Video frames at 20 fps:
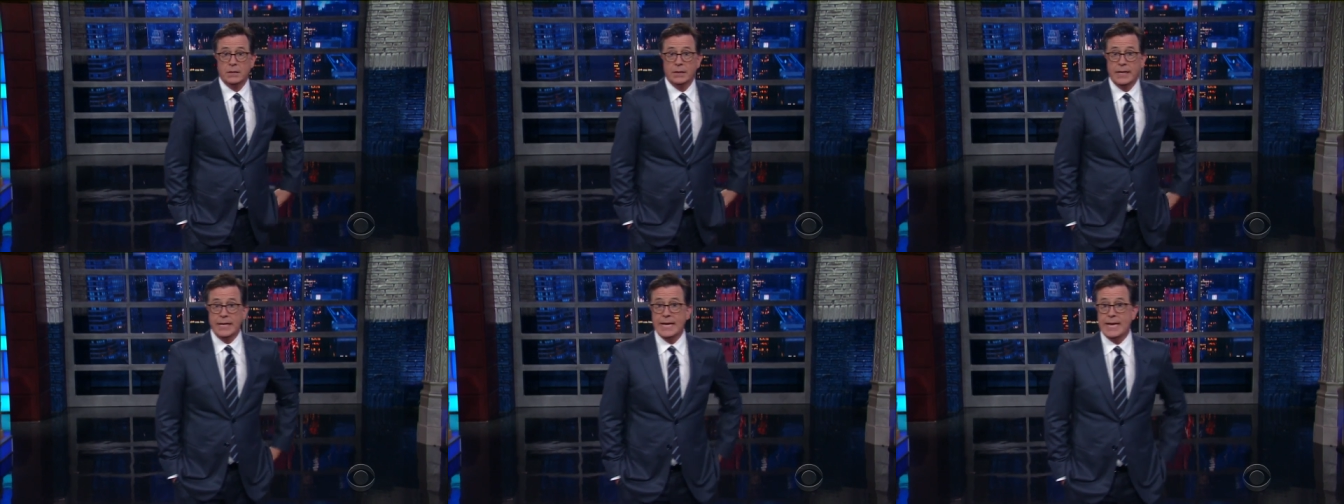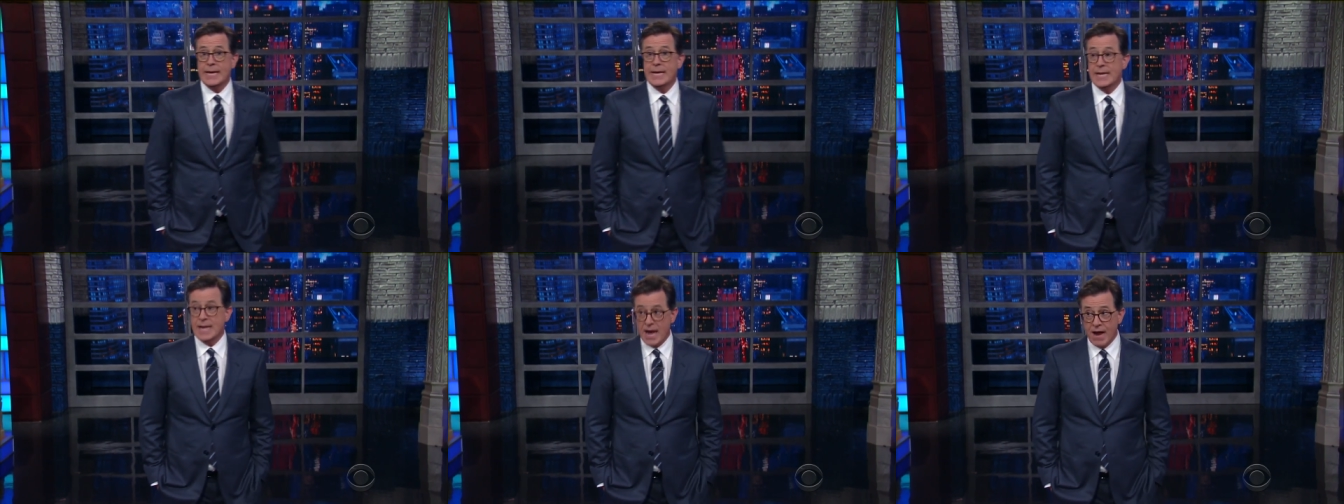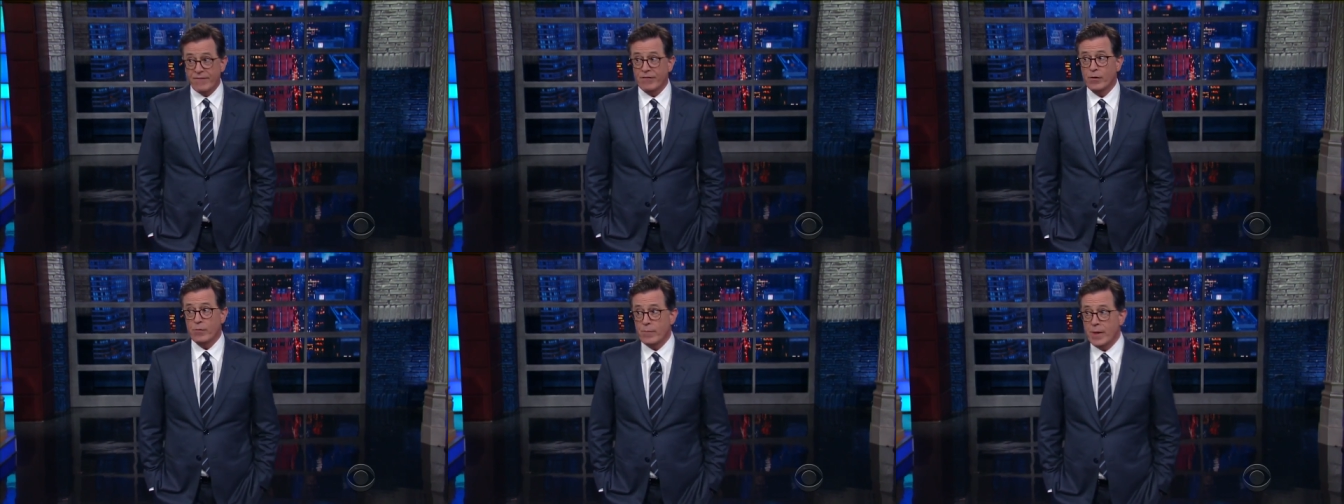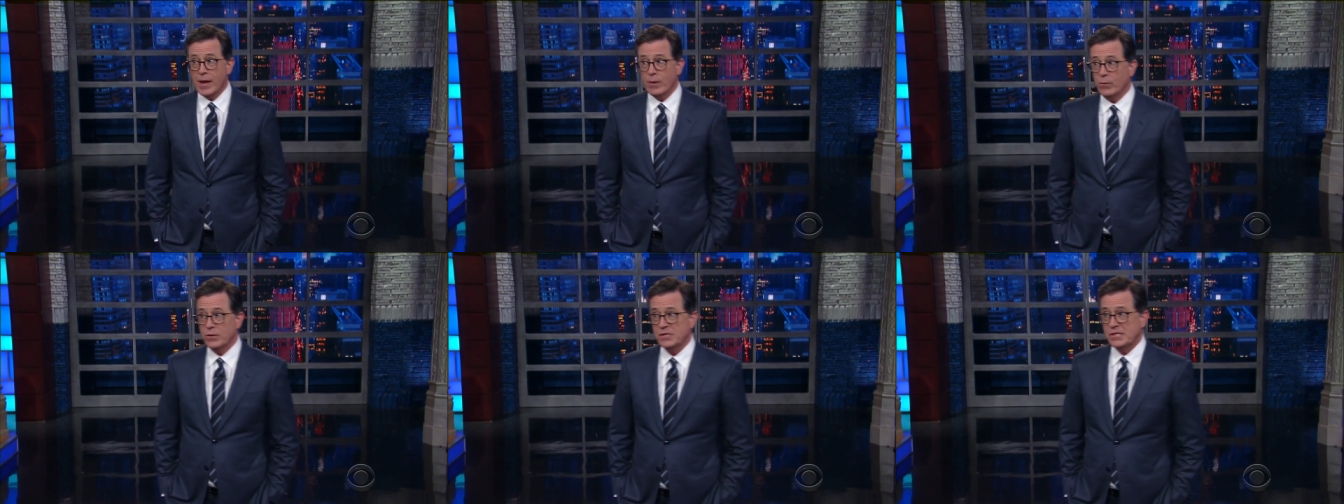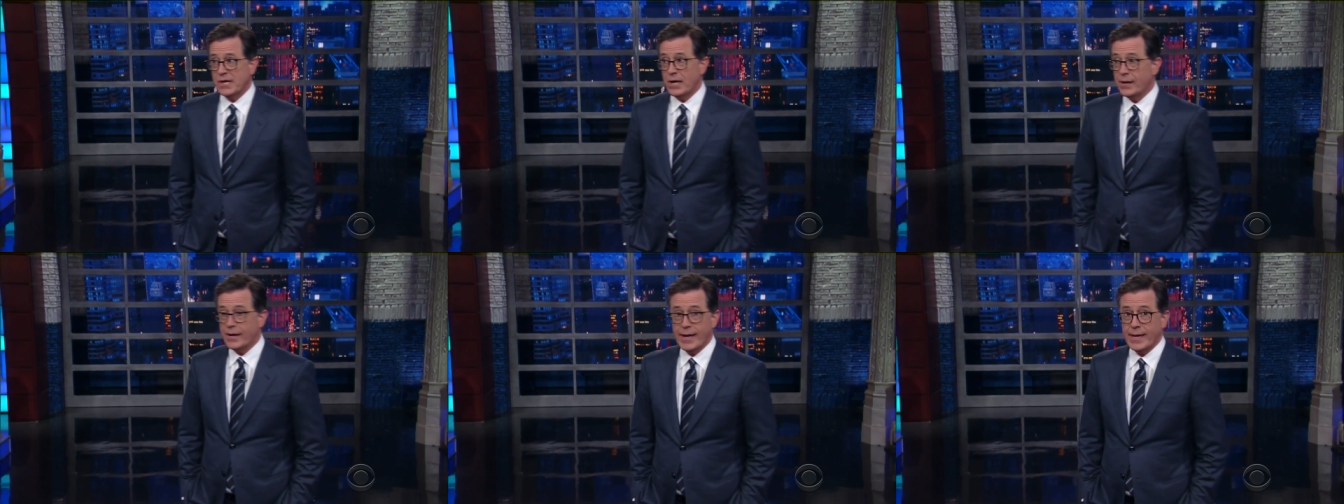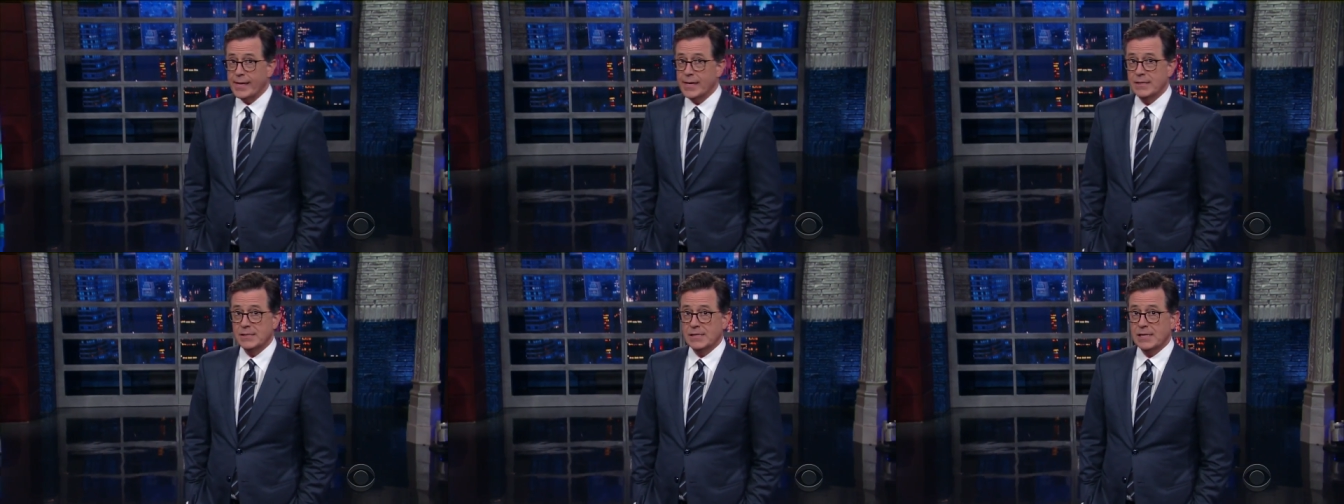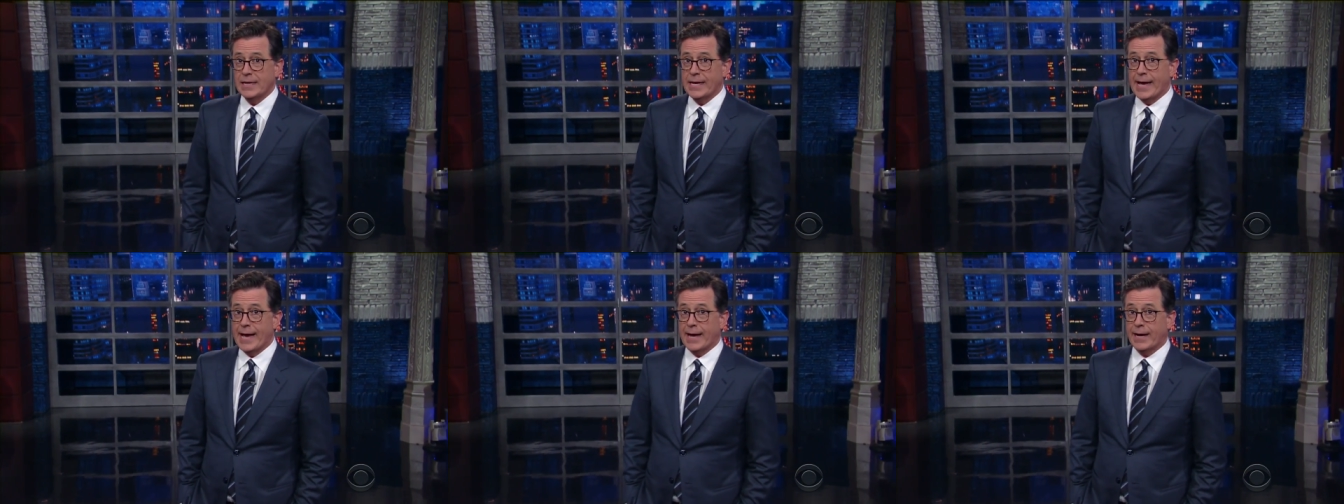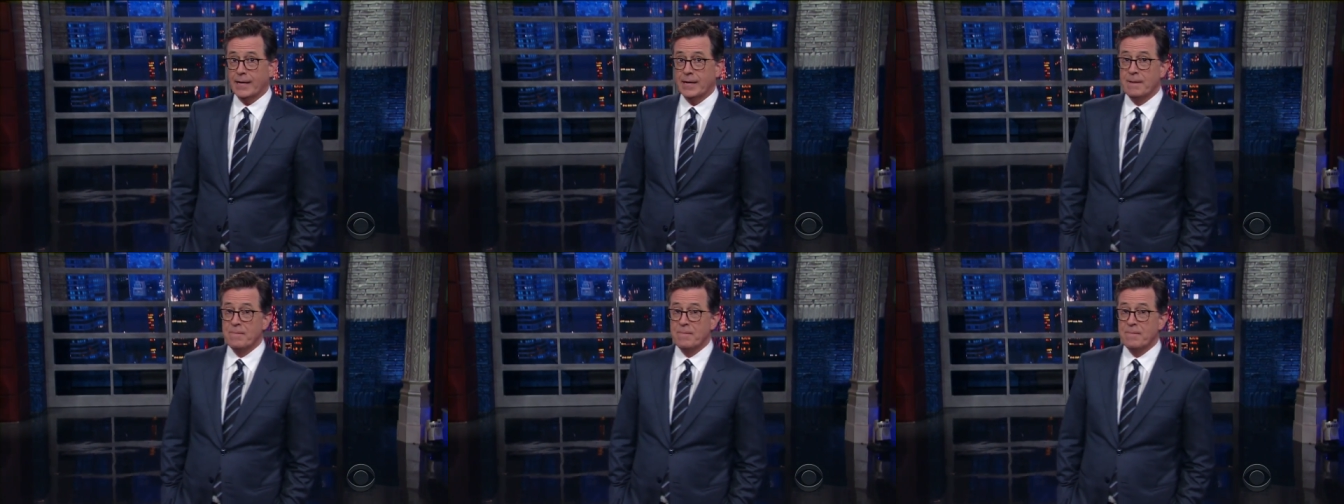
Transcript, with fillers: He never met with Sergei Kislyak.